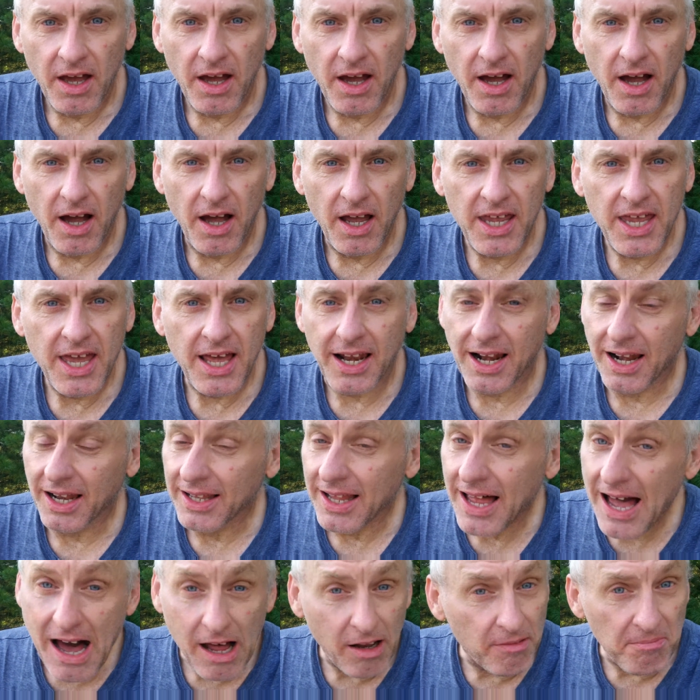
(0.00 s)
Uh, he had a
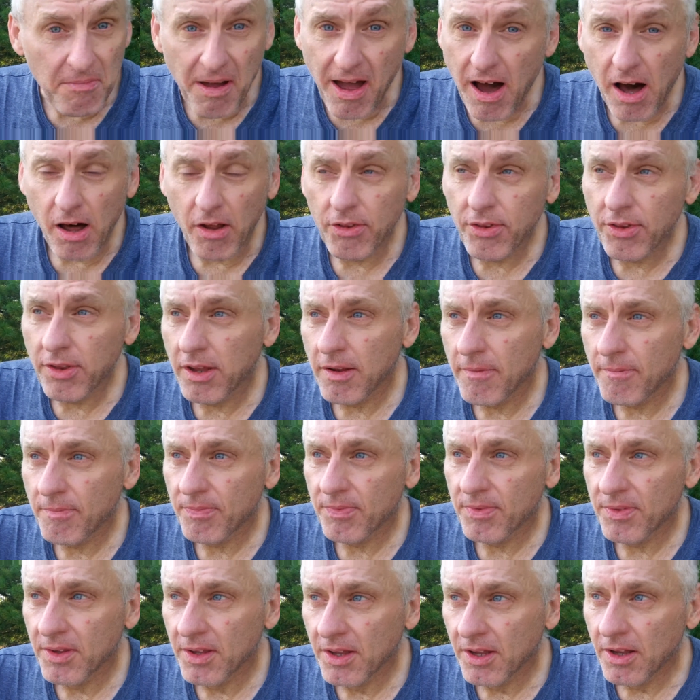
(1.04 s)
loud mouth,
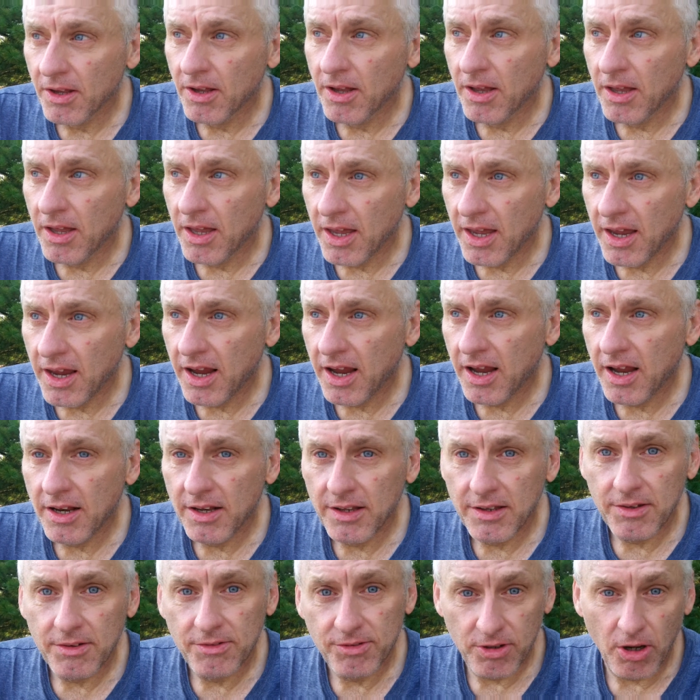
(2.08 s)
and